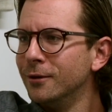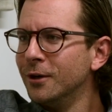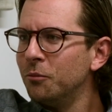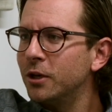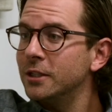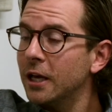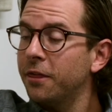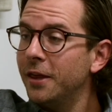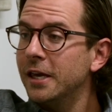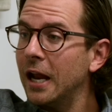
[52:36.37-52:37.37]
because I
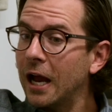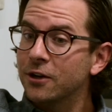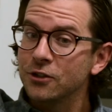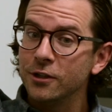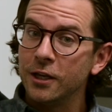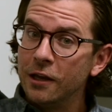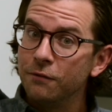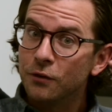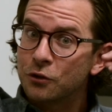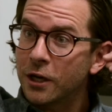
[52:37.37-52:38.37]
think it actually
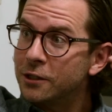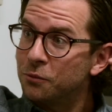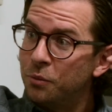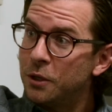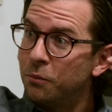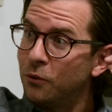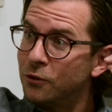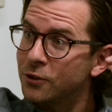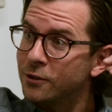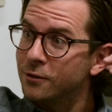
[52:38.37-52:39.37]
infiltrates
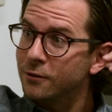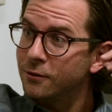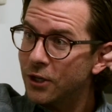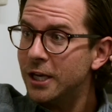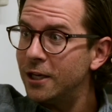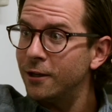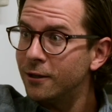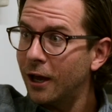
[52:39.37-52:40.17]
people's psyche.